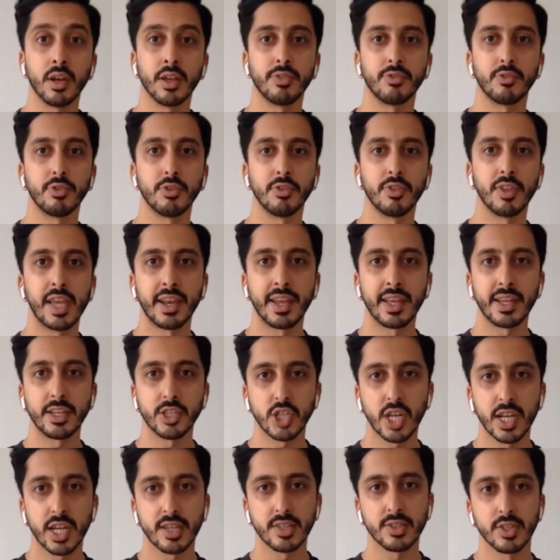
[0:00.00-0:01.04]
line through the
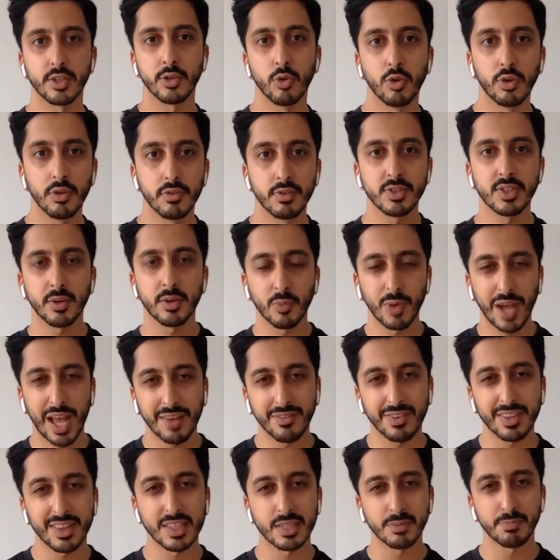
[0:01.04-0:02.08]
NHS, and all of a sudden we're
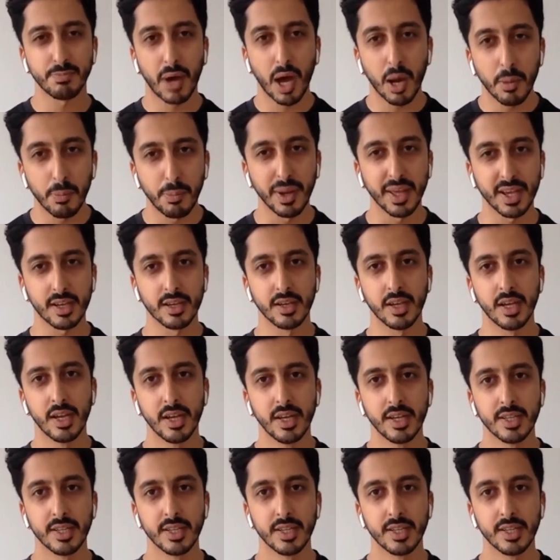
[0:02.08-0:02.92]
having this public